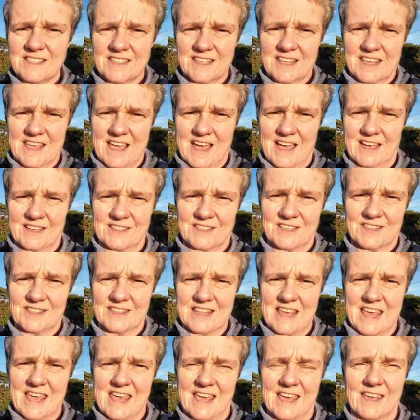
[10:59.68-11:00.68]
the kind of
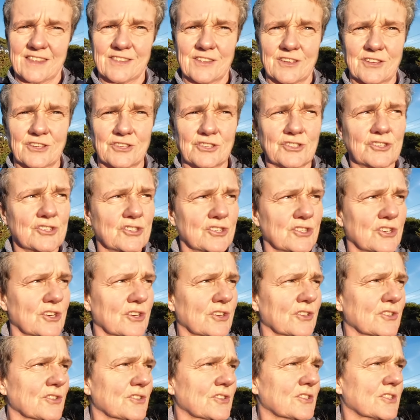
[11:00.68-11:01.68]
thing that
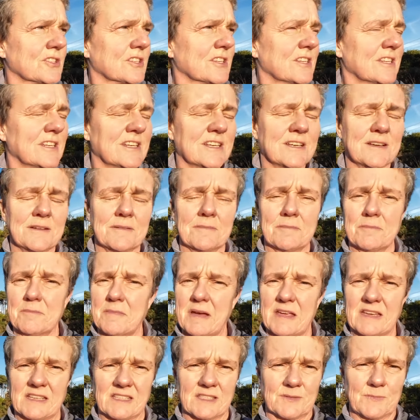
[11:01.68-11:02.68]
just
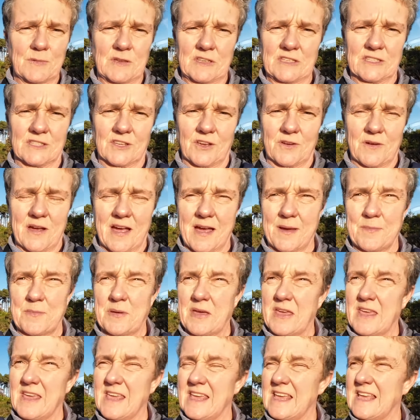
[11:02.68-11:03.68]
makes me so
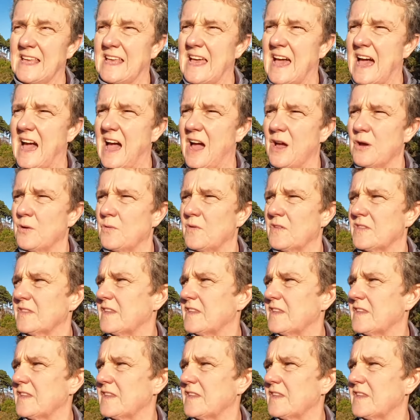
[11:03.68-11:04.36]
happy. Out with